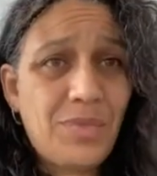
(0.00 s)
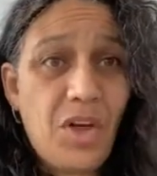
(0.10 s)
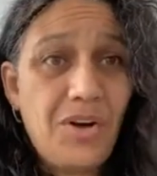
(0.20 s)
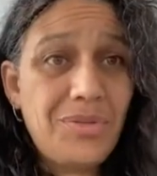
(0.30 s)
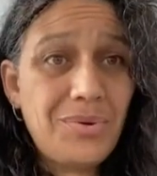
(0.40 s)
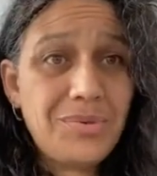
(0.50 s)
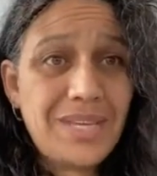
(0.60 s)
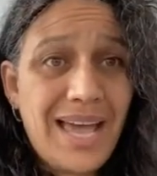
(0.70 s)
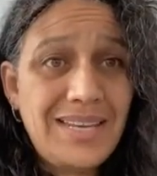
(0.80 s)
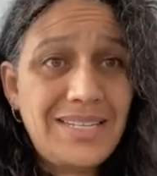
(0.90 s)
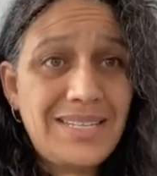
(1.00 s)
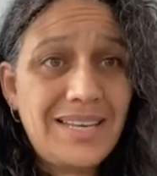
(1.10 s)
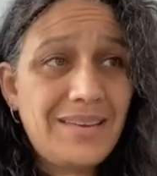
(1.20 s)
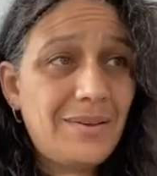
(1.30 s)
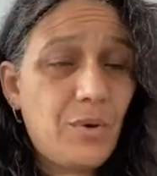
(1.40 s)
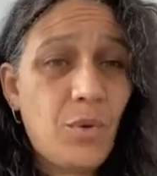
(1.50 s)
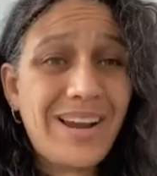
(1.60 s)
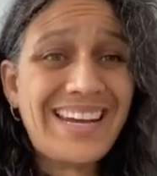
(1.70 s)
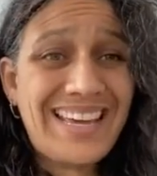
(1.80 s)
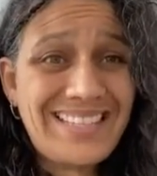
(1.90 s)
All those kinds of
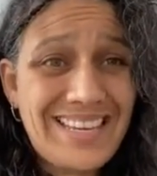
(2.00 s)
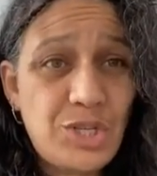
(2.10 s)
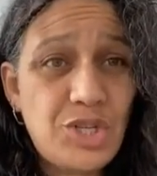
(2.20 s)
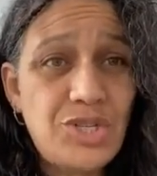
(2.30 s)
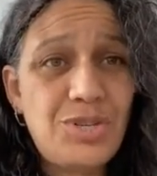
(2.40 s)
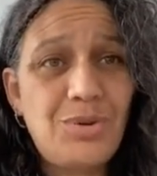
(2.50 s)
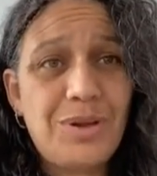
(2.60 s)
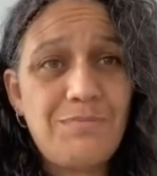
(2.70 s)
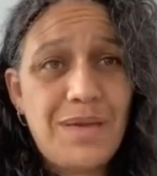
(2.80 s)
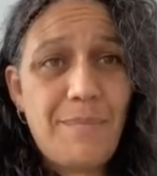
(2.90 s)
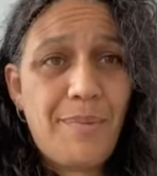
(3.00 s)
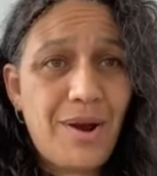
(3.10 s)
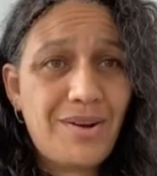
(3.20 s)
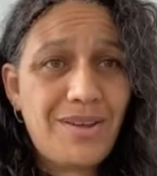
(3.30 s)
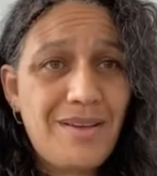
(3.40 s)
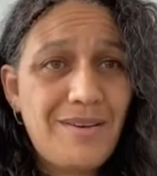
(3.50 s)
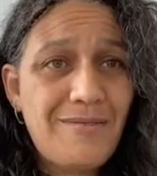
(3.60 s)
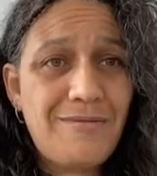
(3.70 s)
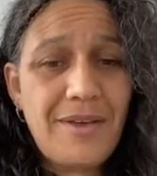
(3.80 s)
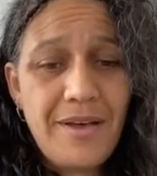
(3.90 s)
organizations you can be a part
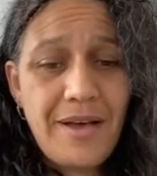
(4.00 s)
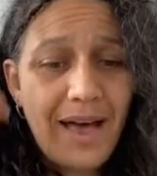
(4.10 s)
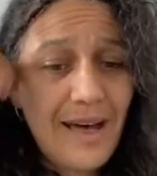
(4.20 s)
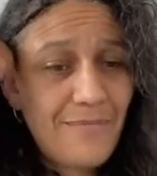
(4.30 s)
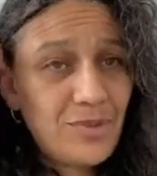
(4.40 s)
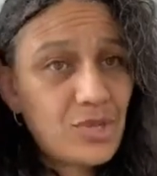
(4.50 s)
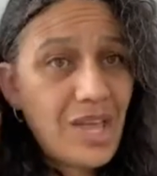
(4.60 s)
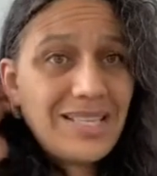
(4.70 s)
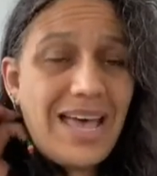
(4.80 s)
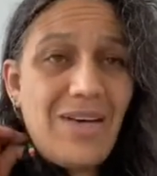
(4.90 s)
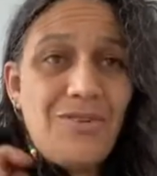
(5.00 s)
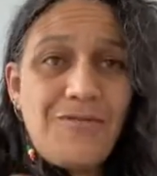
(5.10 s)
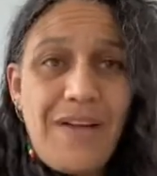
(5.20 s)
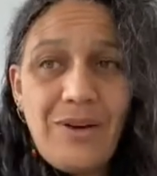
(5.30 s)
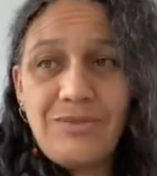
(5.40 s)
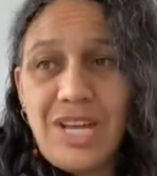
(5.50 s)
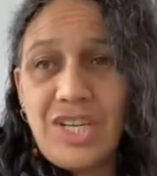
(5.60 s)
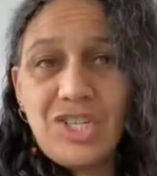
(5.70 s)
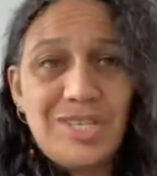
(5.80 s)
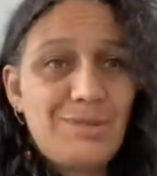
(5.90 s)
of. There's lots of other
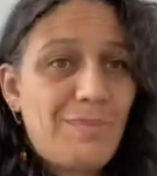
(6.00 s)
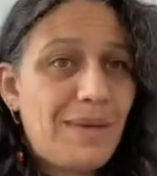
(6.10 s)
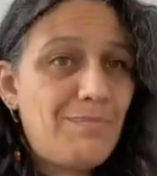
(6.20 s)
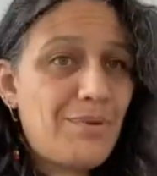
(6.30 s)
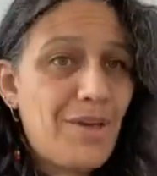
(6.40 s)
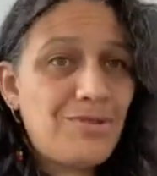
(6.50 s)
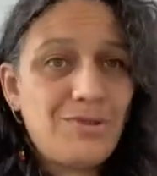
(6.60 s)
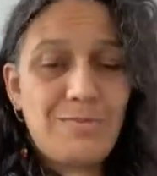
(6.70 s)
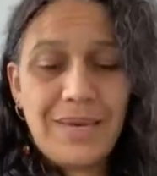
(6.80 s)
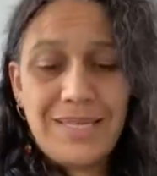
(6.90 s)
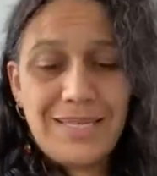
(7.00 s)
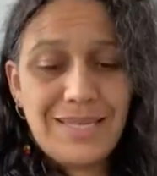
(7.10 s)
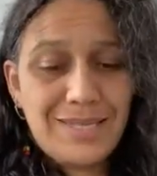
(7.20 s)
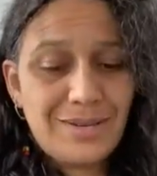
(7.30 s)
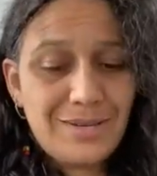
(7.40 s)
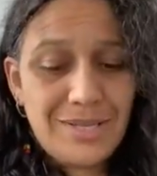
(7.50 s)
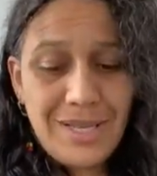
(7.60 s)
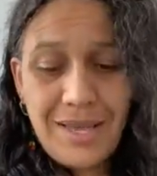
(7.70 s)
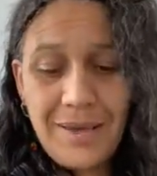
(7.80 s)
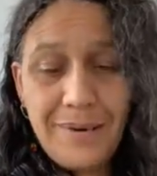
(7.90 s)
foundations, Big Brothers, Big Sisters.
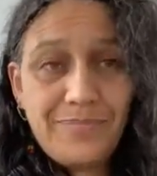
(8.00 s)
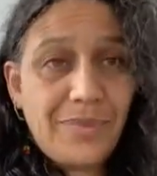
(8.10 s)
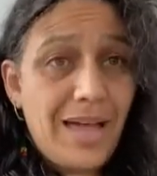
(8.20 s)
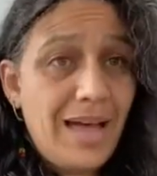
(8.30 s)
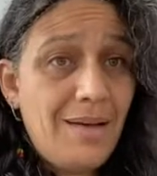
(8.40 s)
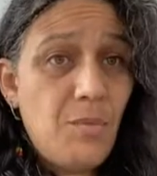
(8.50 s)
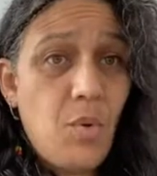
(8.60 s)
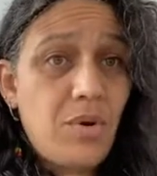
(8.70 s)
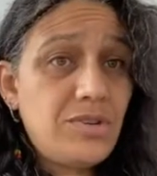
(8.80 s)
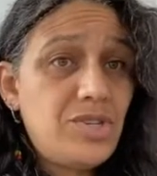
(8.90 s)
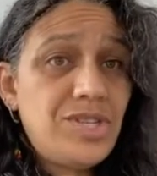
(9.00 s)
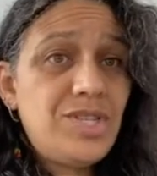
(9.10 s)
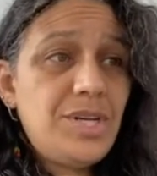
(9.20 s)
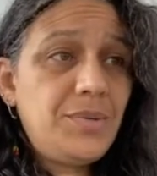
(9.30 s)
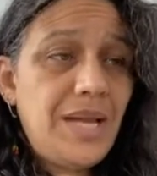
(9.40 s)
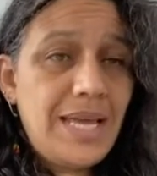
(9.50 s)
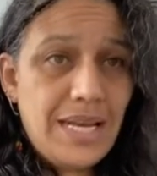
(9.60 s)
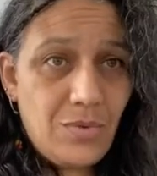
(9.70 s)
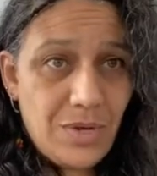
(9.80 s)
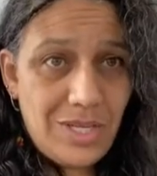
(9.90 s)
Or just
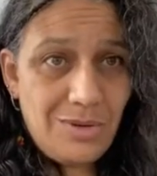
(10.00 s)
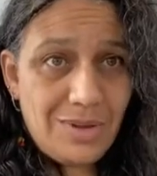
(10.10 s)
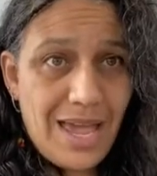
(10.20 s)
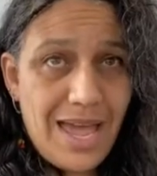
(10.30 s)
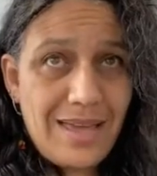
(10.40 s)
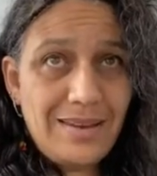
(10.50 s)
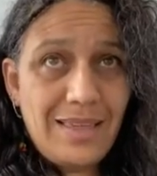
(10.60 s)
donating when you can.